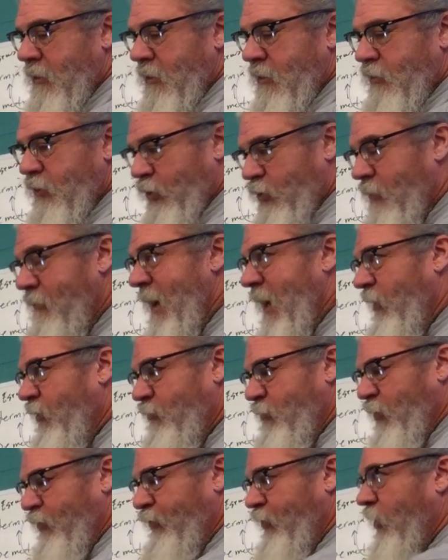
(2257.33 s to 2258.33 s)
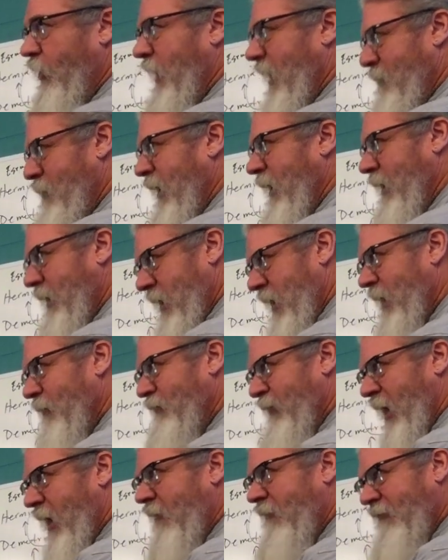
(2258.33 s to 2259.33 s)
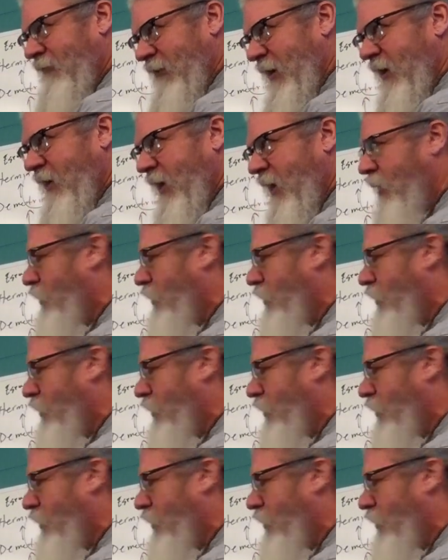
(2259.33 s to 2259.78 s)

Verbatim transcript: the dramatis personae, but it comes out very